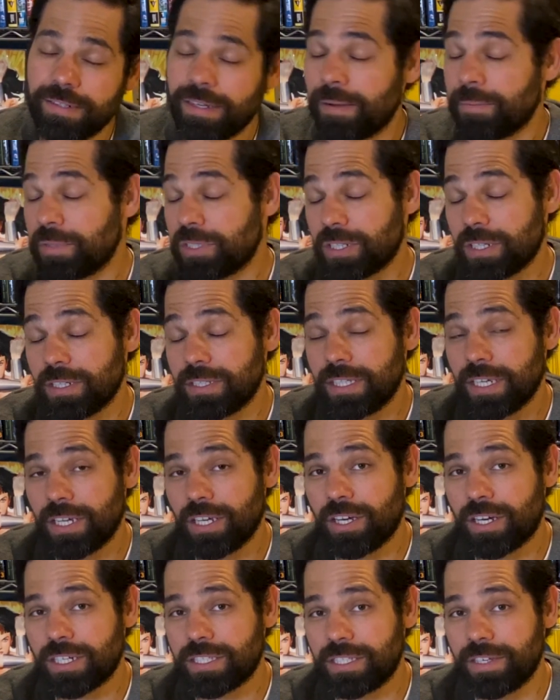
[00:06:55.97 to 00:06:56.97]
I'm just going to tell
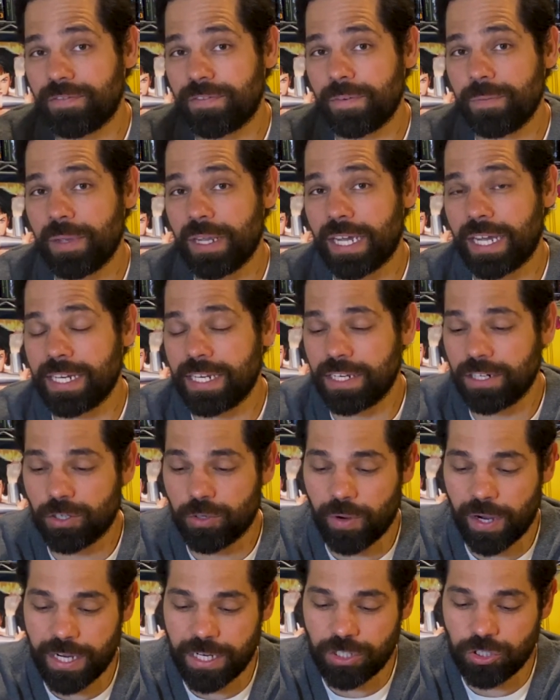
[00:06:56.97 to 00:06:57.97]
you honestly, for me, I didn't
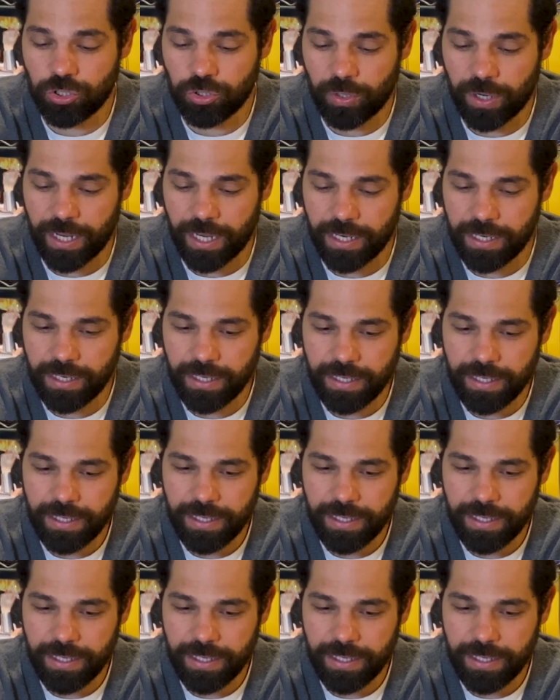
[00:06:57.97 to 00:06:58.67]
quite enjoy it.